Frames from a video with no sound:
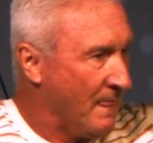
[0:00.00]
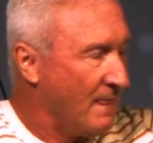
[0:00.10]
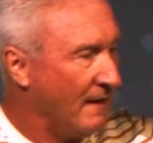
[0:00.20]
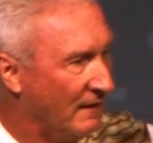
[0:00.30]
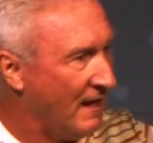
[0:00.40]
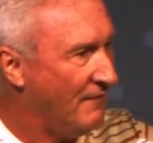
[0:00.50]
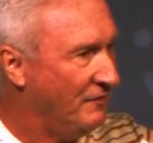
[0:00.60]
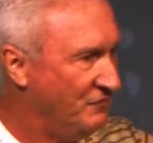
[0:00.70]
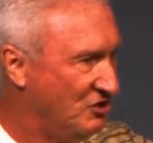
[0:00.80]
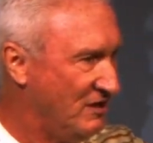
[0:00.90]
The love
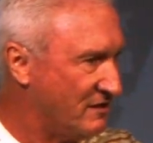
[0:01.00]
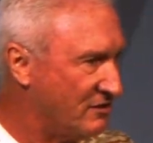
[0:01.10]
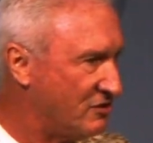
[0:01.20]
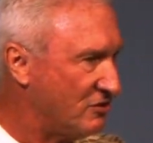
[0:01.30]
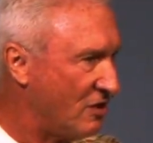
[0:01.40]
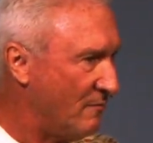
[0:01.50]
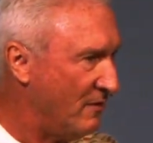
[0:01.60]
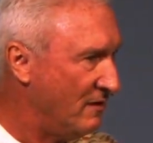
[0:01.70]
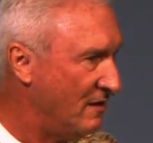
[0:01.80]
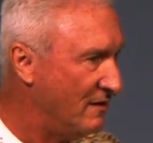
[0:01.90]
of Jesus
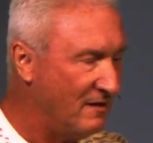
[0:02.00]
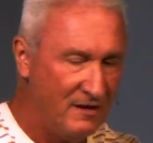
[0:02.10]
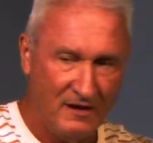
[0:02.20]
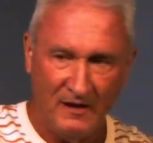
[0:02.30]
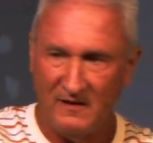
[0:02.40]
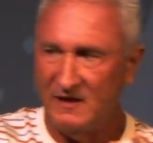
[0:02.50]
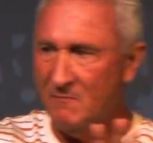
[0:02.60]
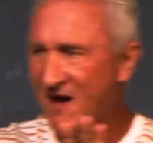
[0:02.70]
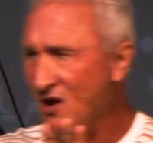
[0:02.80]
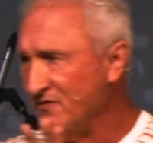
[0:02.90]
determined the
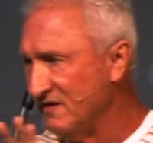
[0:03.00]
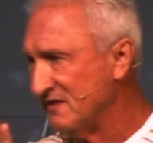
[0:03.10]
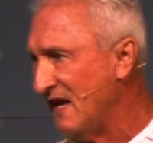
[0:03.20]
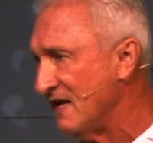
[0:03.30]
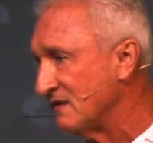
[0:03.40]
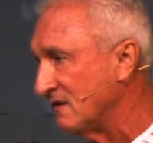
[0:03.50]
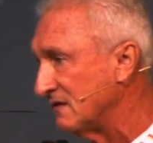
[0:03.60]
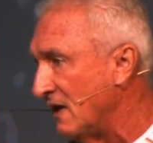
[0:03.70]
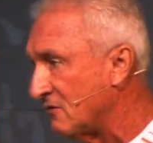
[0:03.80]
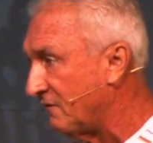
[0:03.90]
amount and the size of the
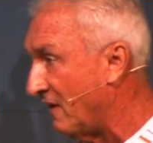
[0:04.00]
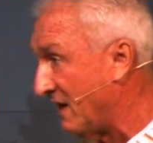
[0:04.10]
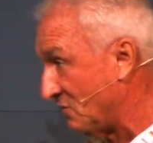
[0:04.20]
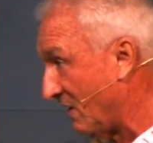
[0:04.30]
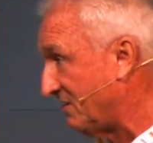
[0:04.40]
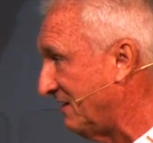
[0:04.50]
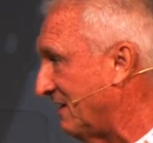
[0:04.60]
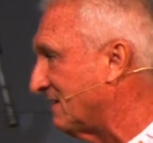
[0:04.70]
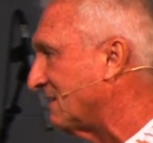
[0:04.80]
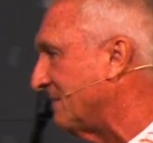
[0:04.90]
sacrifice. Watch
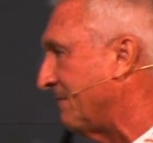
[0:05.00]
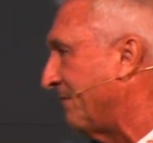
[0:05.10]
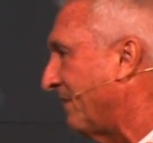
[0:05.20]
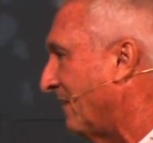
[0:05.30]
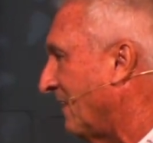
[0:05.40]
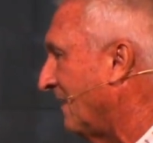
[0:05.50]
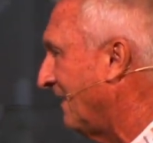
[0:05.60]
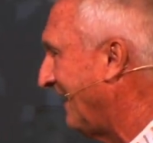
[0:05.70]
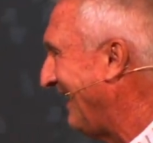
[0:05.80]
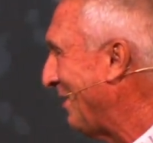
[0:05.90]
this.
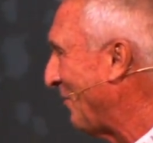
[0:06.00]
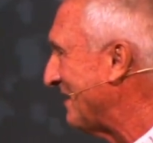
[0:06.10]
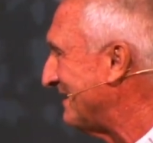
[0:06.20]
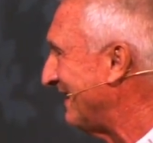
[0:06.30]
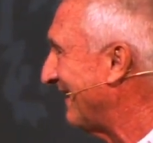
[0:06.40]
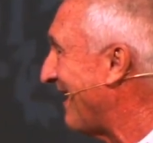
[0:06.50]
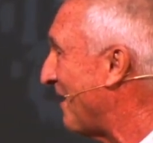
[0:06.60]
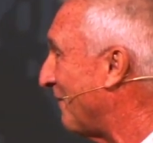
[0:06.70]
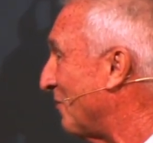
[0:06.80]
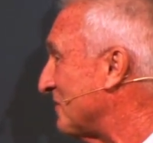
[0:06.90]
interesting in
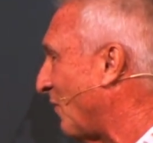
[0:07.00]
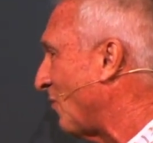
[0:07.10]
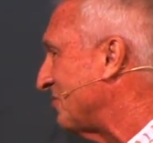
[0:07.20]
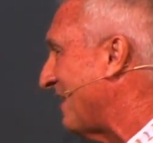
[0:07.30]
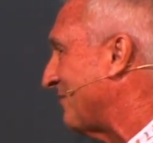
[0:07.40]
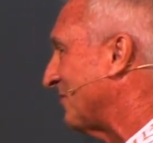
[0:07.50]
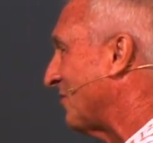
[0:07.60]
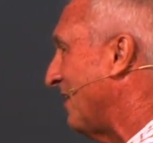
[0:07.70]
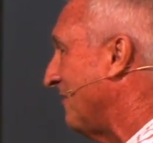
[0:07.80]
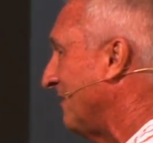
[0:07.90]
light of verse 4 in chapter
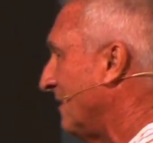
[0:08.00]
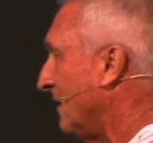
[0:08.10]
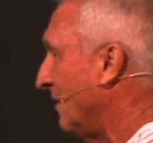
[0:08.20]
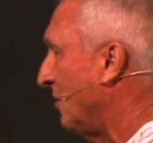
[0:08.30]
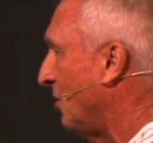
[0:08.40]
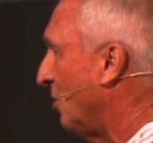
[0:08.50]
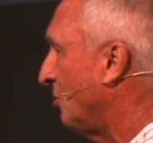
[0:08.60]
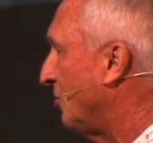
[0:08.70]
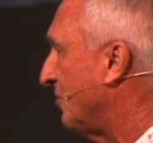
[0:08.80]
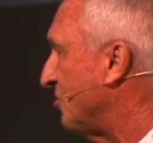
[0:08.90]
12,
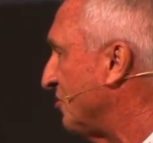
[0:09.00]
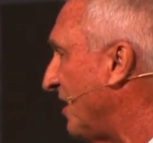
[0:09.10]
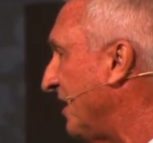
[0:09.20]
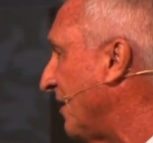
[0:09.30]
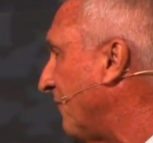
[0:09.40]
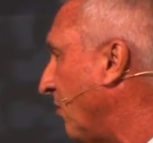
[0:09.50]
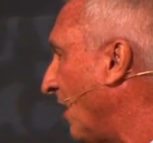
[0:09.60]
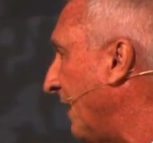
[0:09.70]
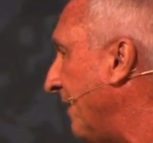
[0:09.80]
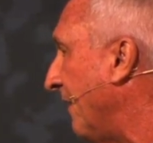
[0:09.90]
to the shedding of
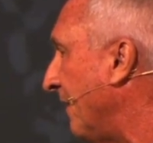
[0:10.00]
blood.